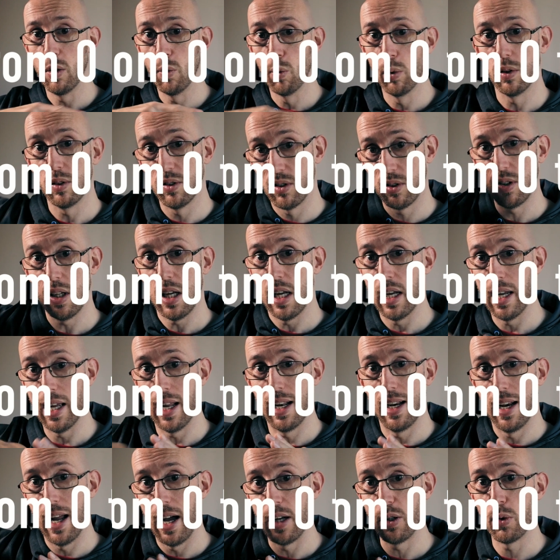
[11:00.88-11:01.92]
you will see
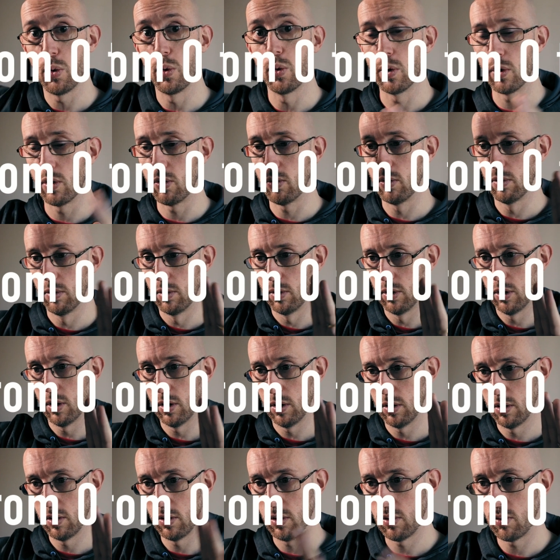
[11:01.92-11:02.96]
an actual
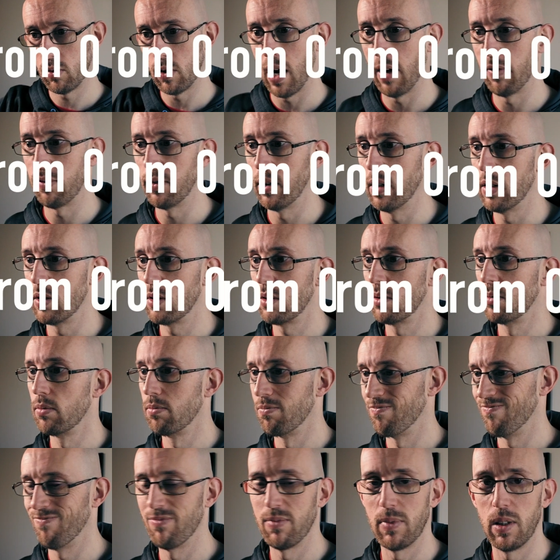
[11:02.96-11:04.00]
graph that's
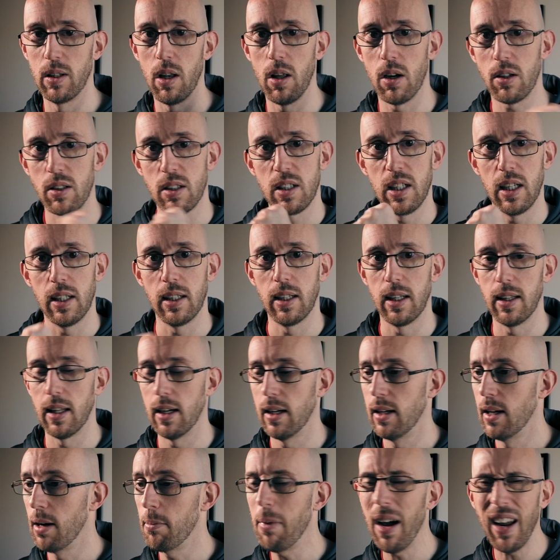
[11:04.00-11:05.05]
locked in like
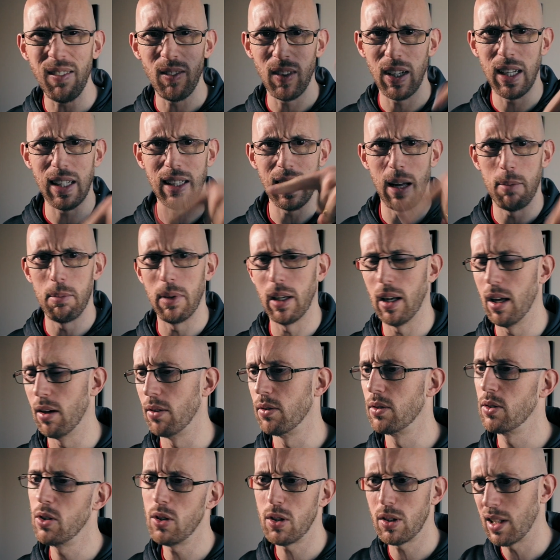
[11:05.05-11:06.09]
that. I might even link that below.
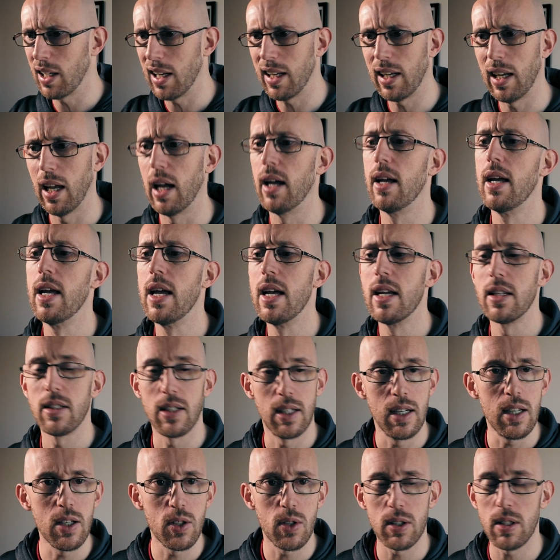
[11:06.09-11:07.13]
Just click it. It's
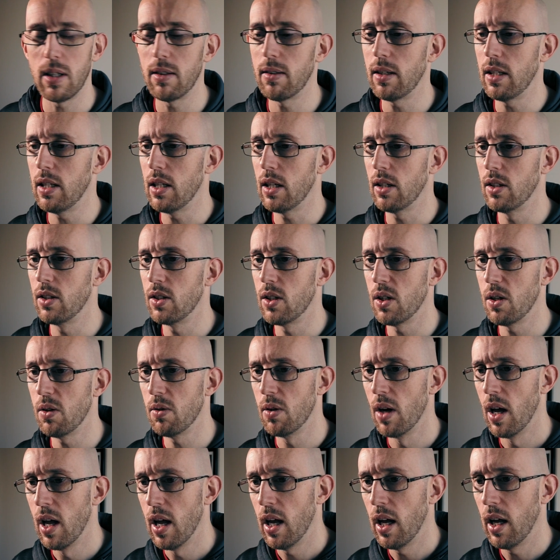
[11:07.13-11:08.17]
an interesting thing you can
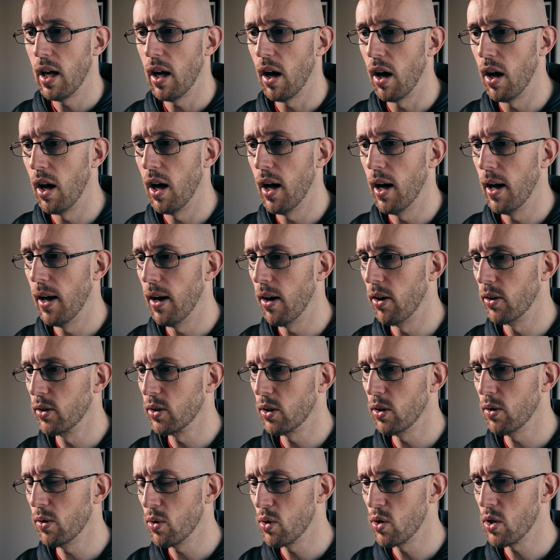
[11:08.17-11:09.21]
do on
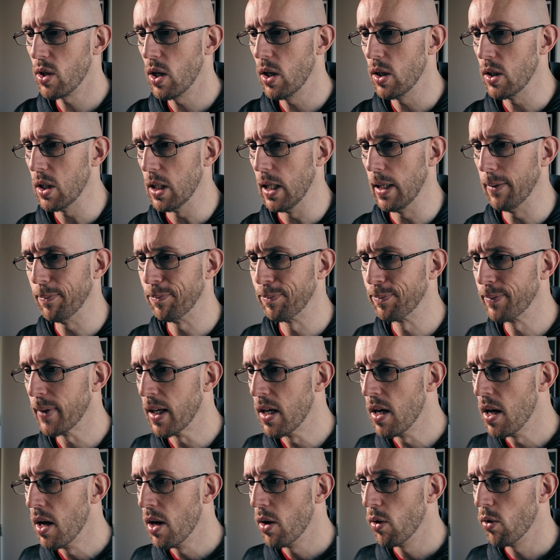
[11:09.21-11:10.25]
Google search now.
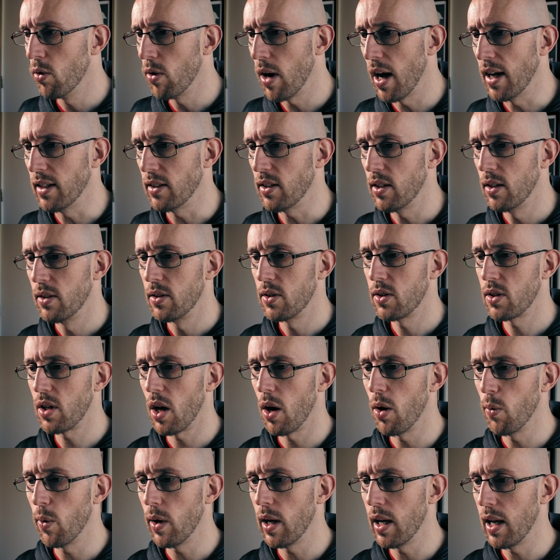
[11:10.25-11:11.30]
Right,
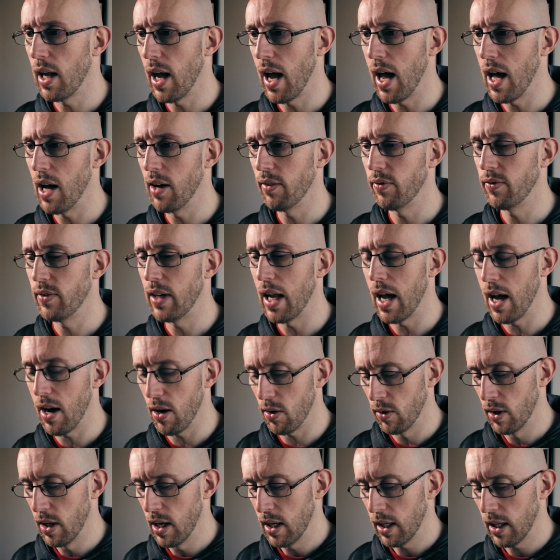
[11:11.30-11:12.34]
so we have
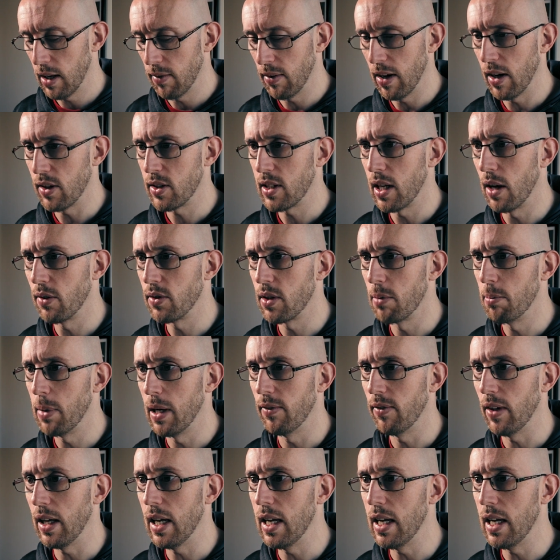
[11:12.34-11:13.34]
now given ourselves a bit of